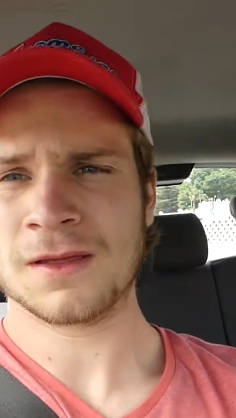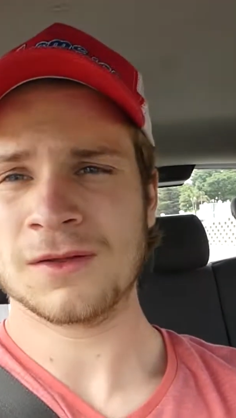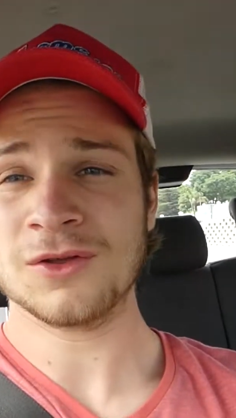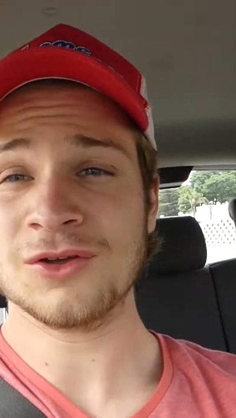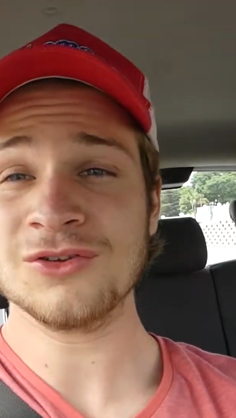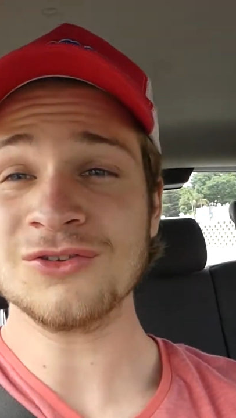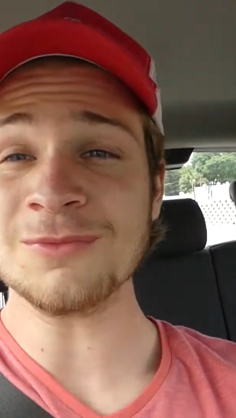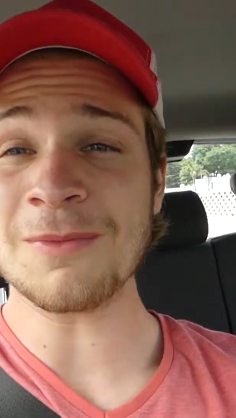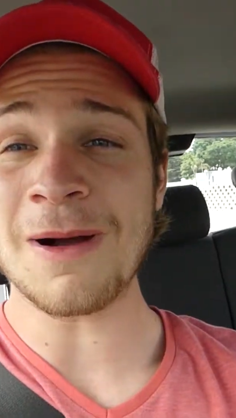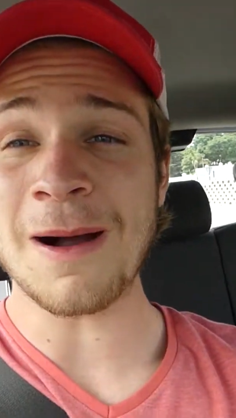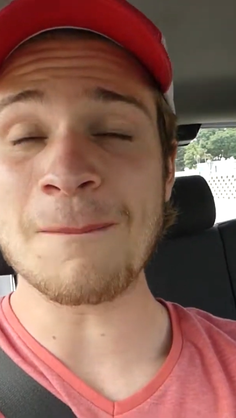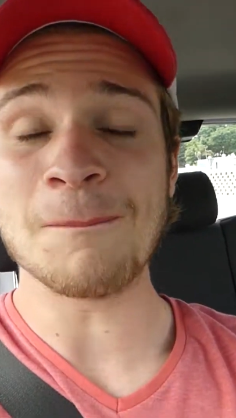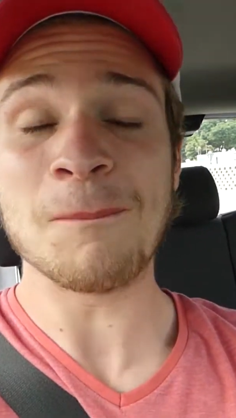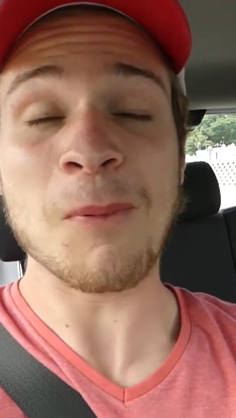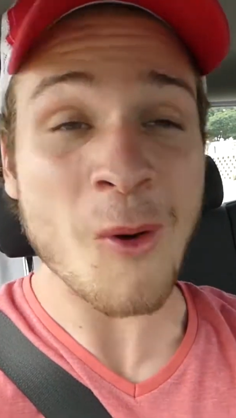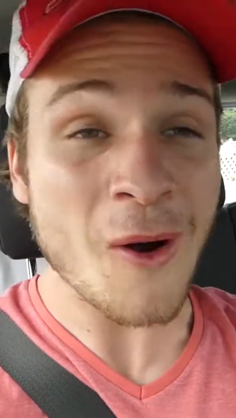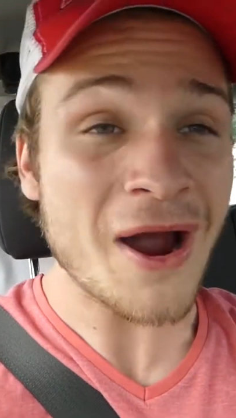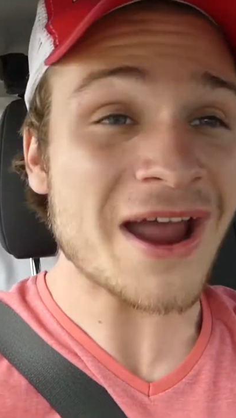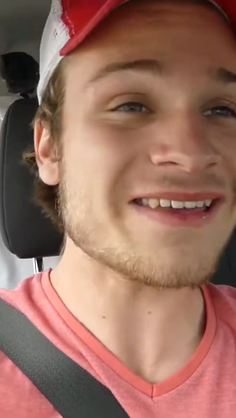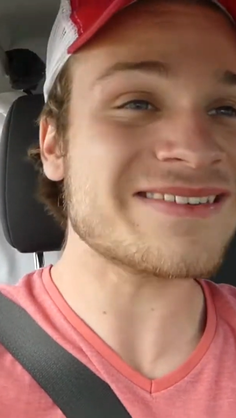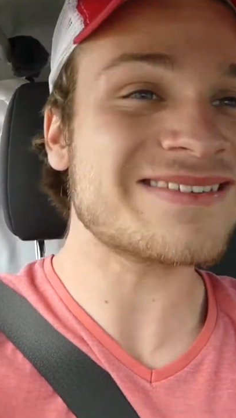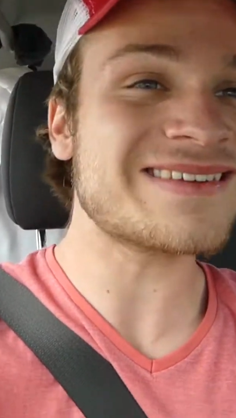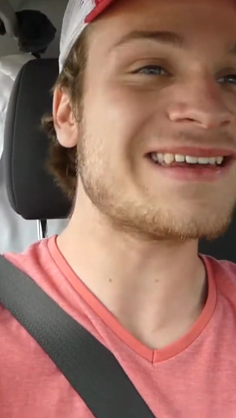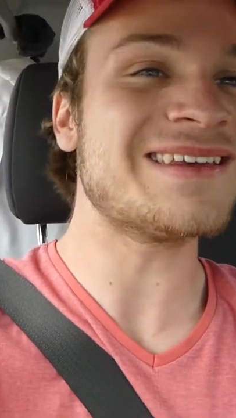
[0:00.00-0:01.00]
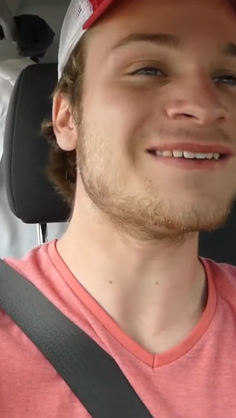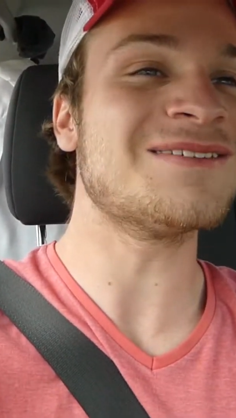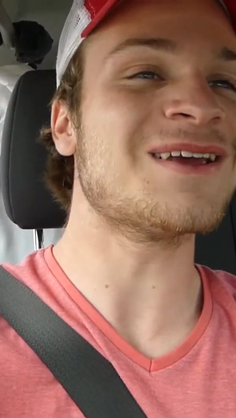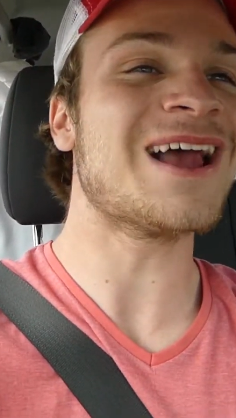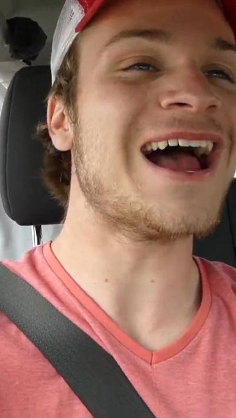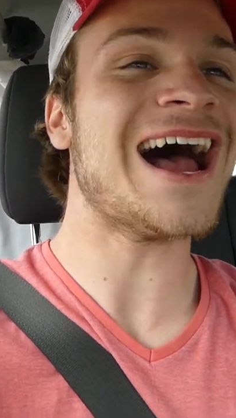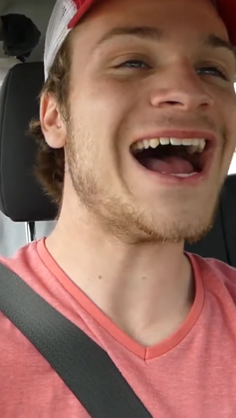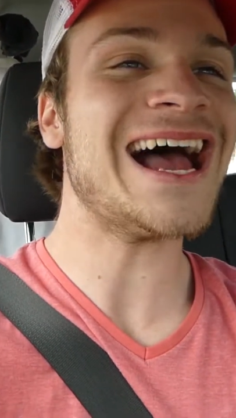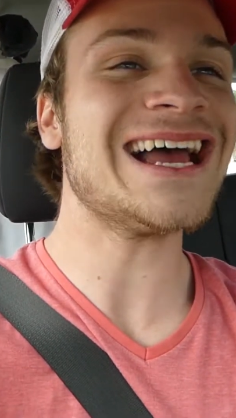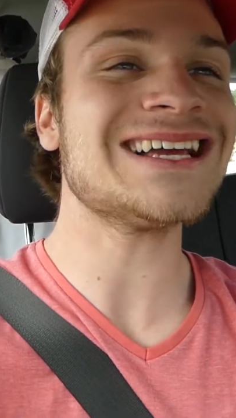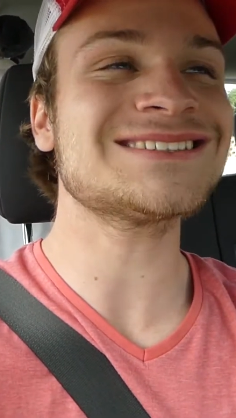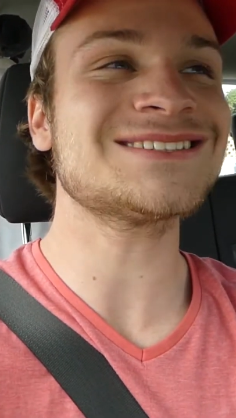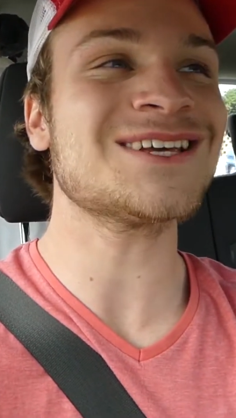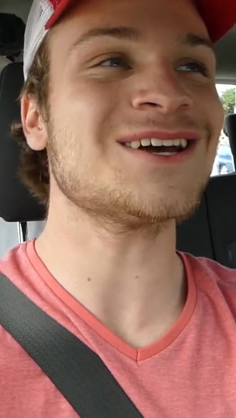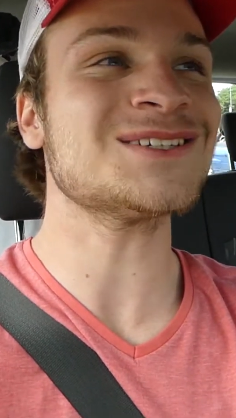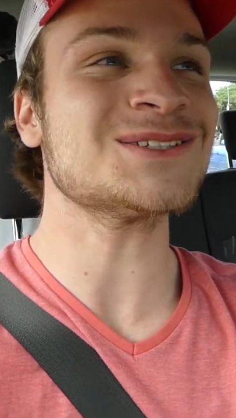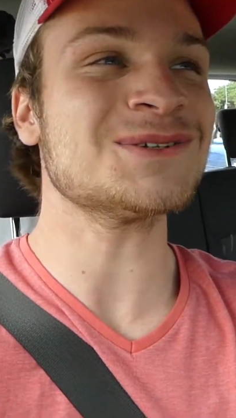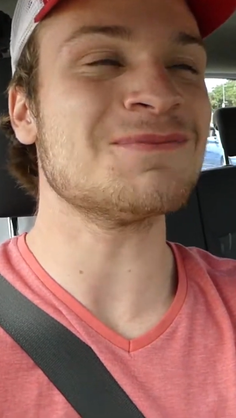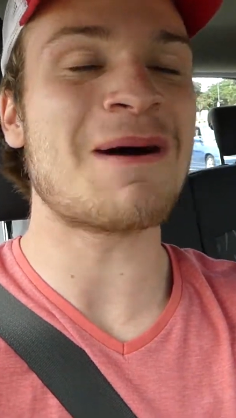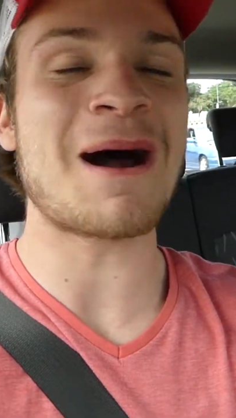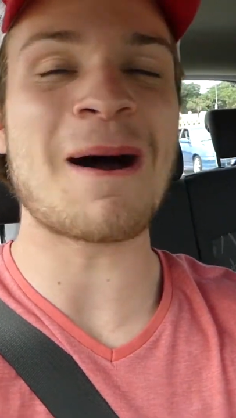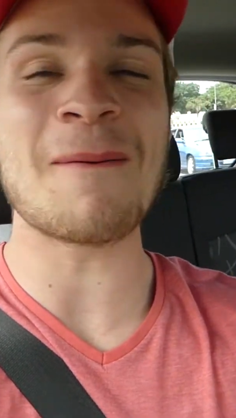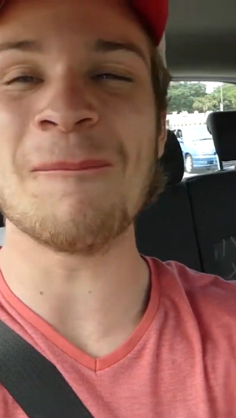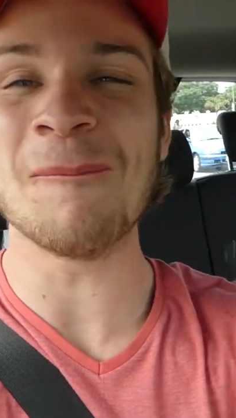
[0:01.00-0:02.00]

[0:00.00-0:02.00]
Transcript: Those are my boysies, guys. Those are my